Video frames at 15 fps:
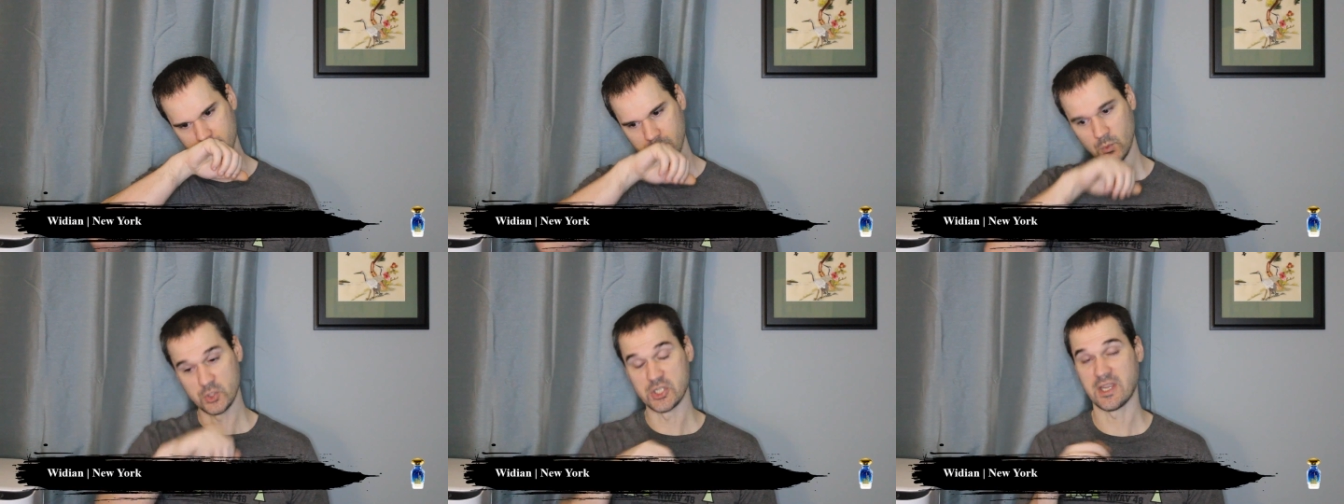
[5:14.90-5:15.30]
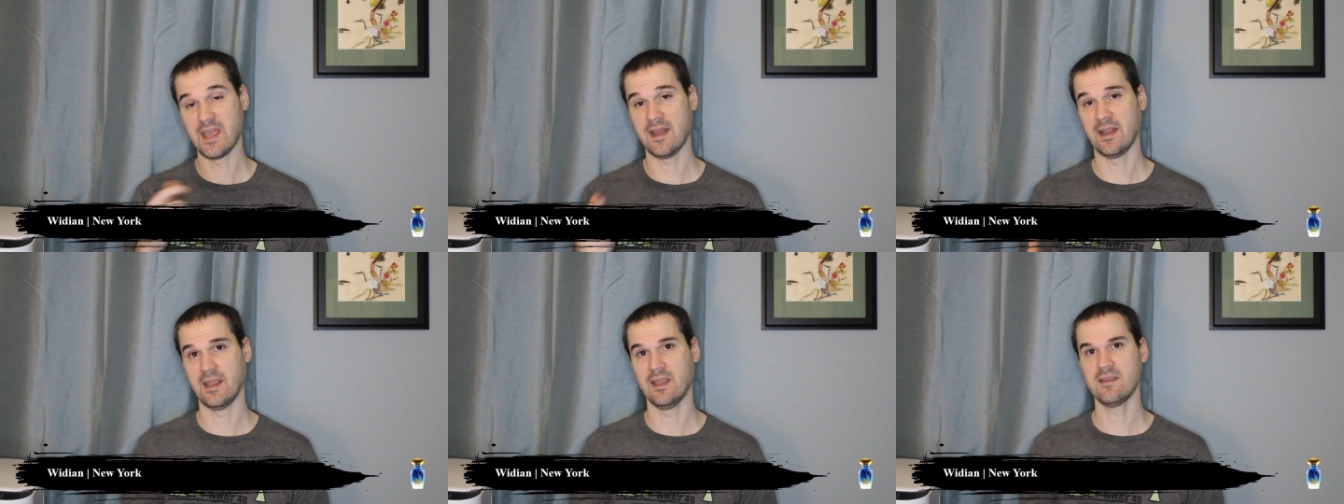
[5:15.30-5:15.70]
Which
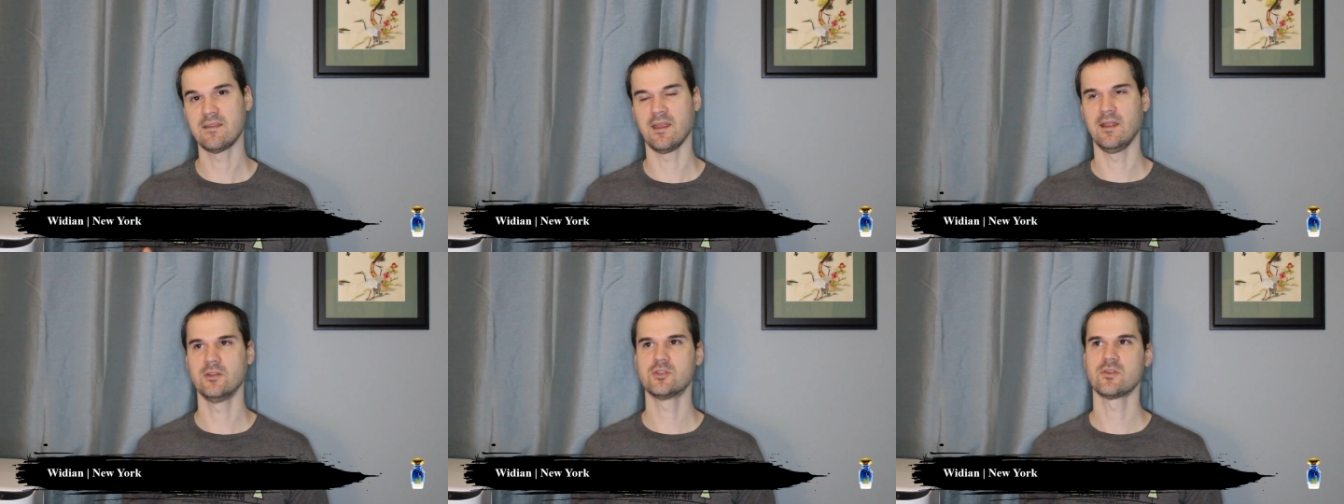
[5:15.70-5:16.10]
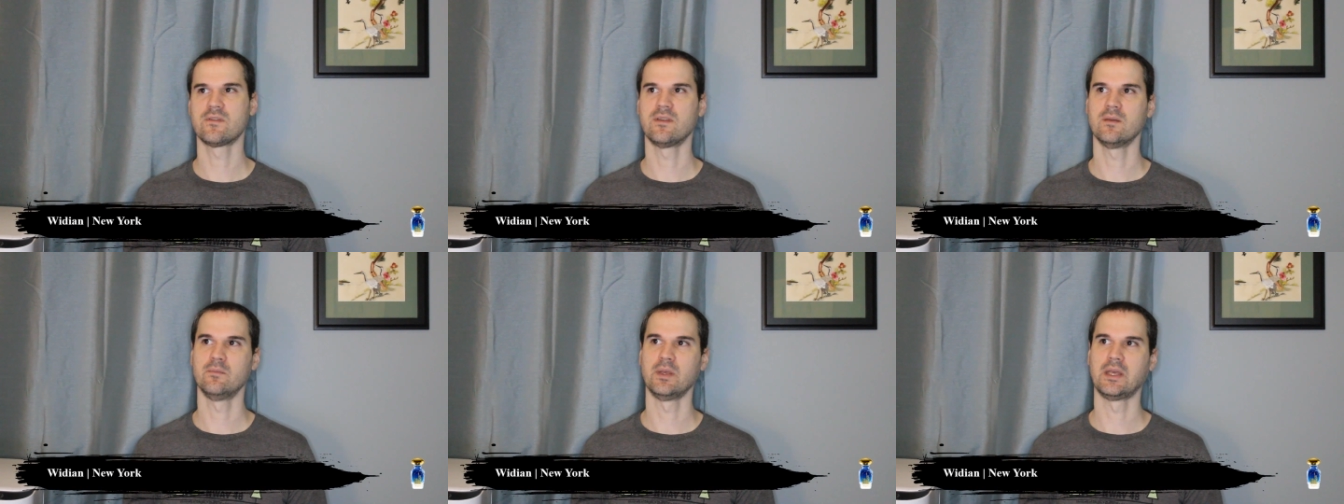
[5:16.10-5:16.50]
again is
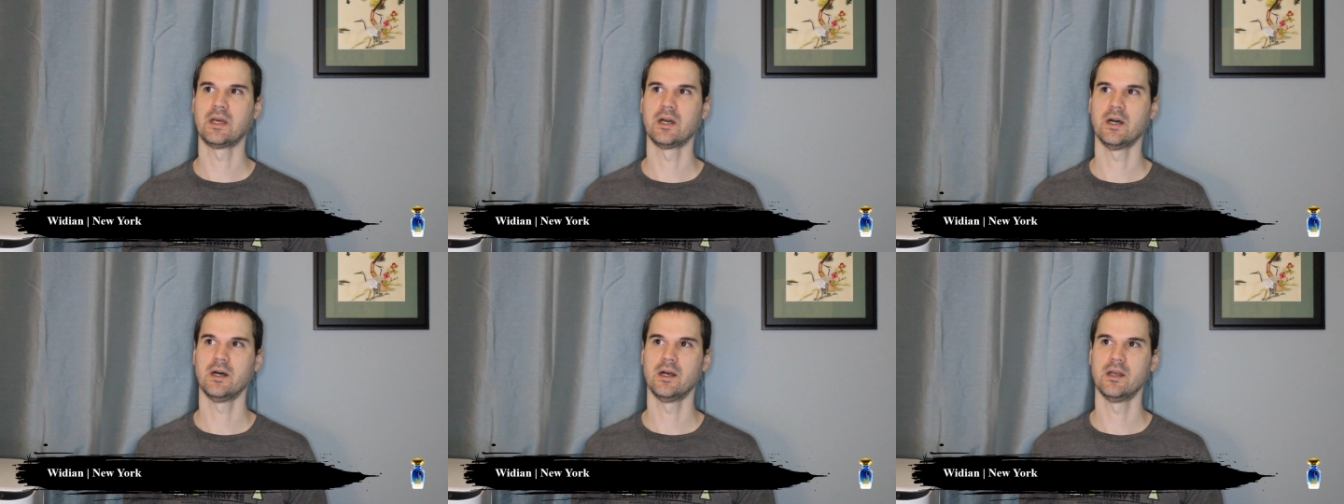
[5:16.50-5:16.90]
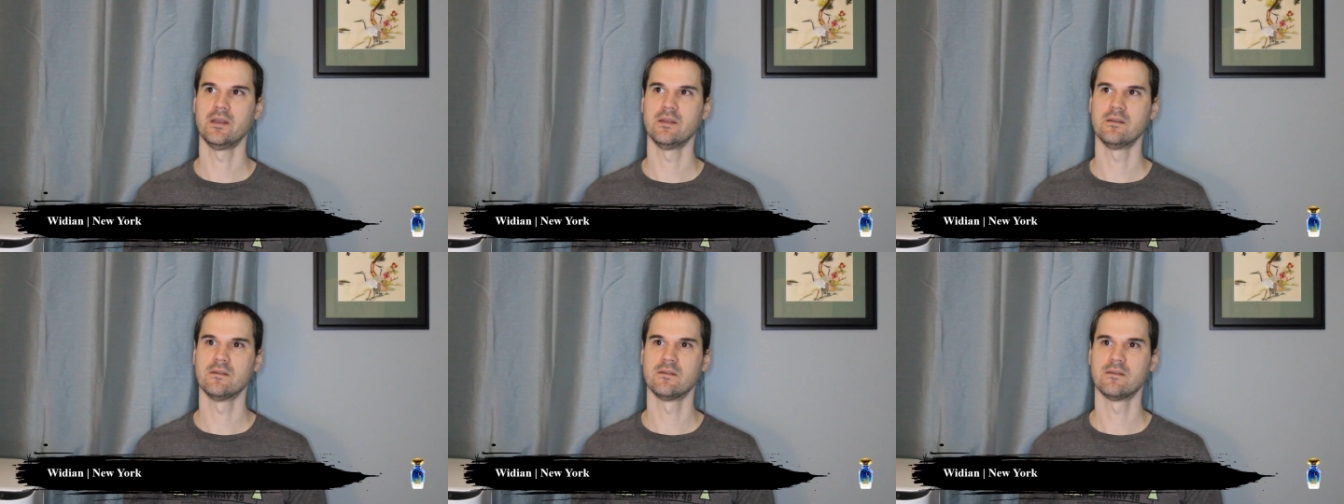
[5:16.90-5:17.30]
interesting
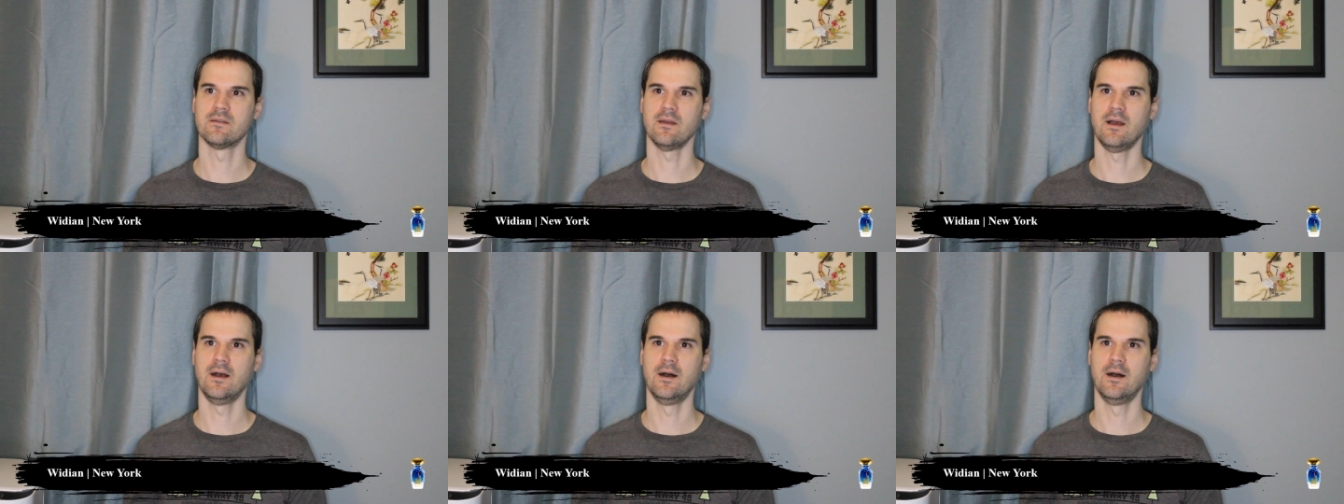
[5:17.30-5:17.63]
because